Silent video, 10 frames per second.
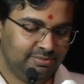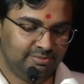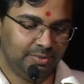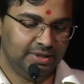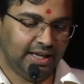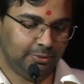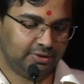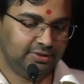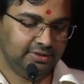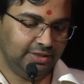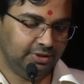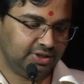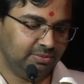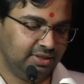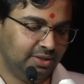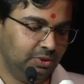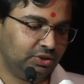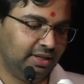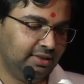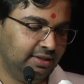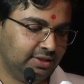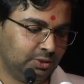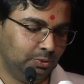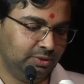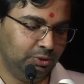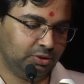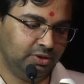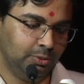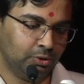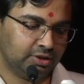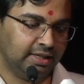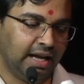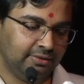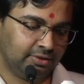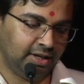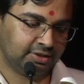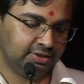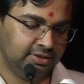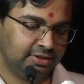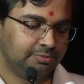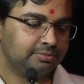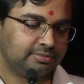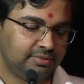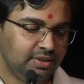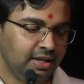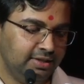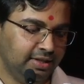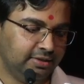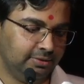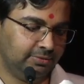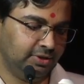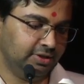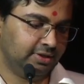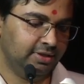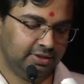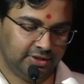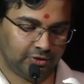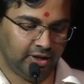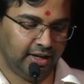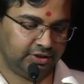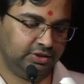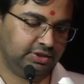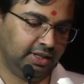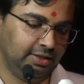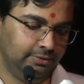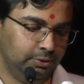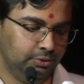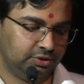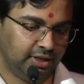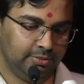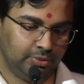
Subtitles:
Maybe that will give us something. And we tried this, so we used keywords like after accident, dented front, crash, side view, side